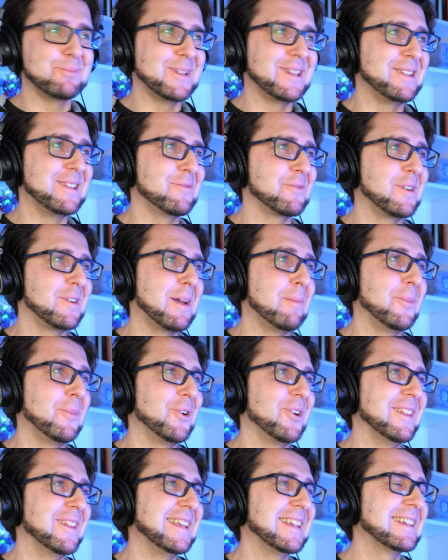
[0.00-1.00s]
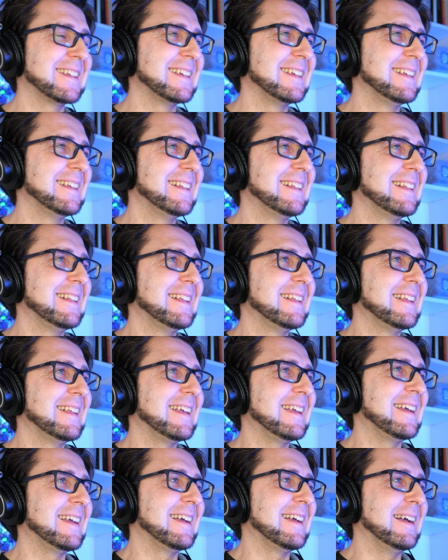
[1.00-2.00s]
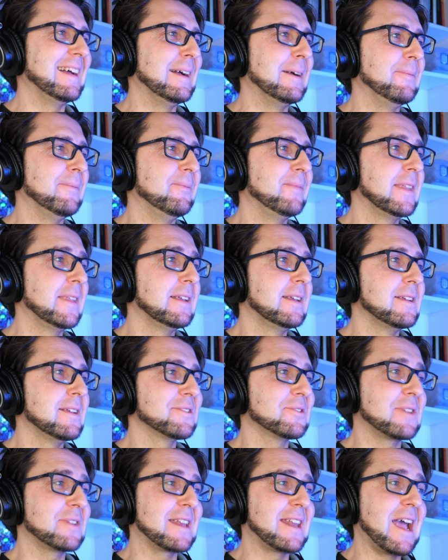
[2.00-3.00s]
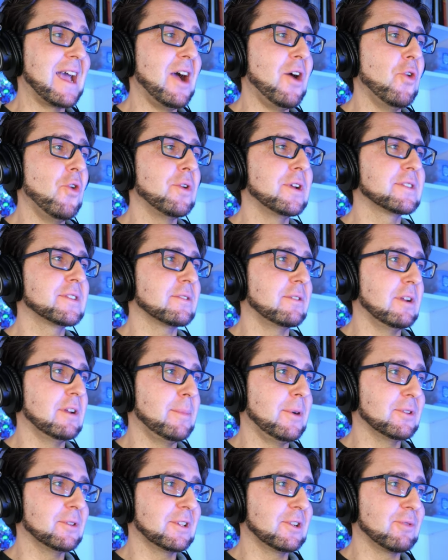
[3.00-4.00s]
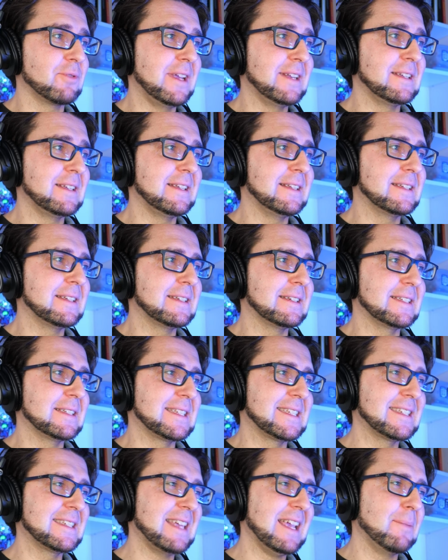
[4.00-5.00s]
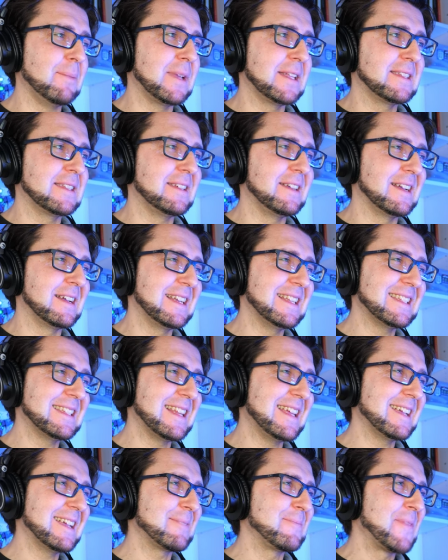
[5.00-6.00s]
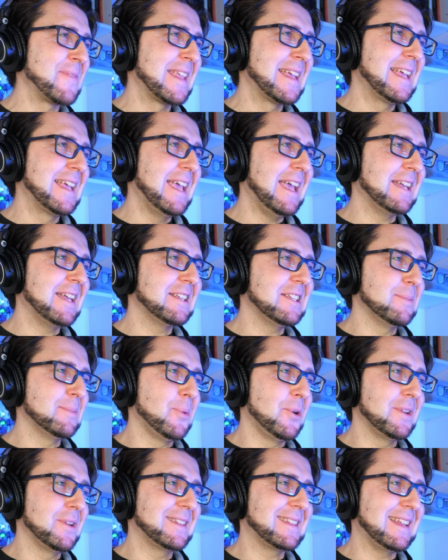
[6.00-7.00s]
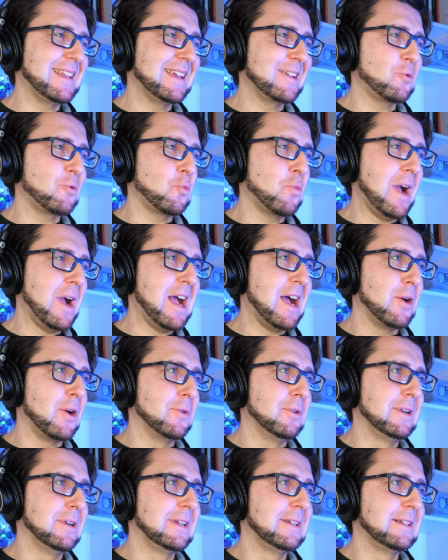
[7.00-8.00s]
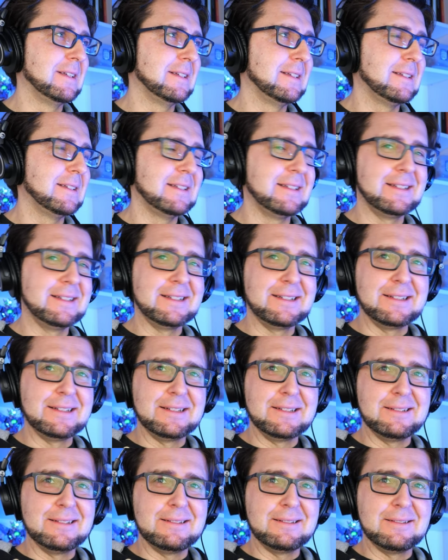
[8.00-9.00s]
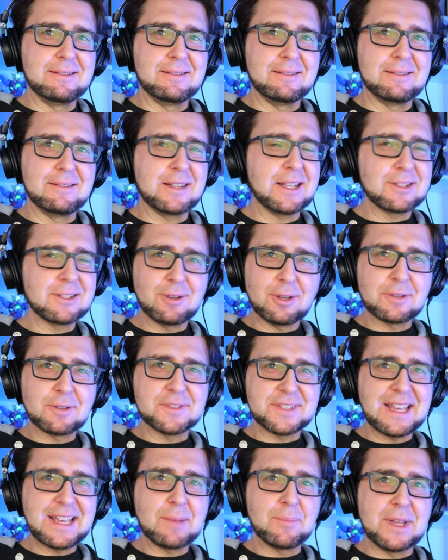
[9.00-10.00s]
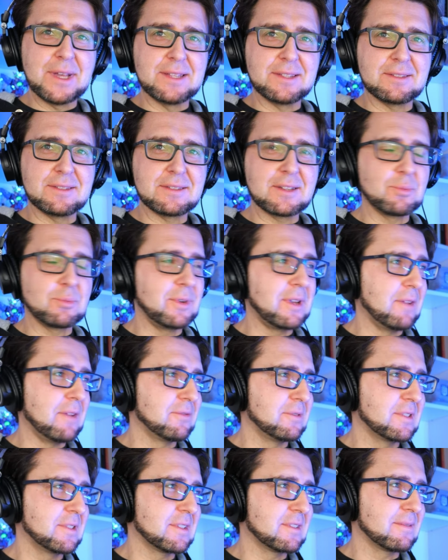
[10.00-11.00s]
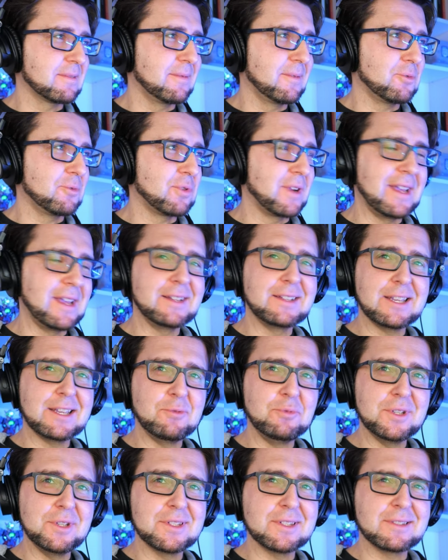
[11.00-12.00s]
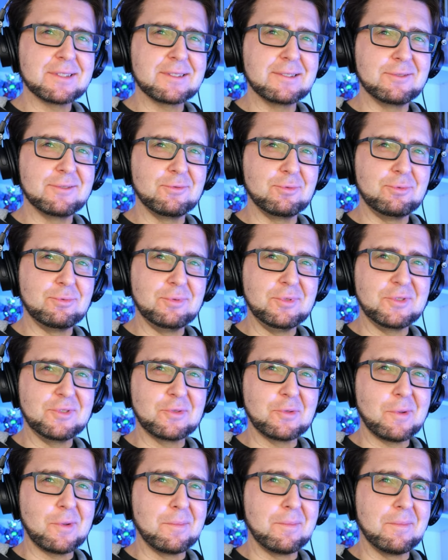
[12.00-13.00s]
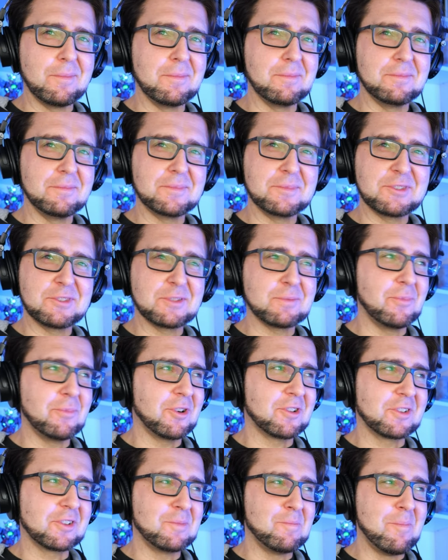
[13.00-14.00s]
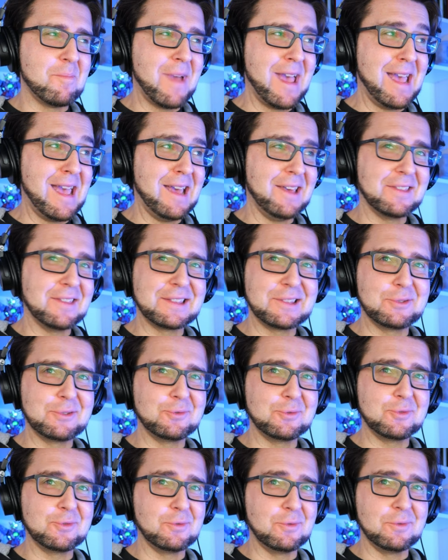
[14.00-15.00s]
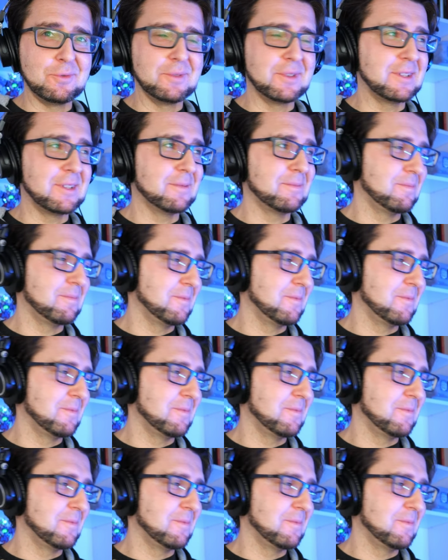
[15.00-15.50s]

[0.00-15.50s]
with a different number on it. Um, so yeah, now it's all about creating the segments here. And it's like, at this point, it's like, wow, that's a lot of segments that we have to just create. Can we just do some smart math to do the,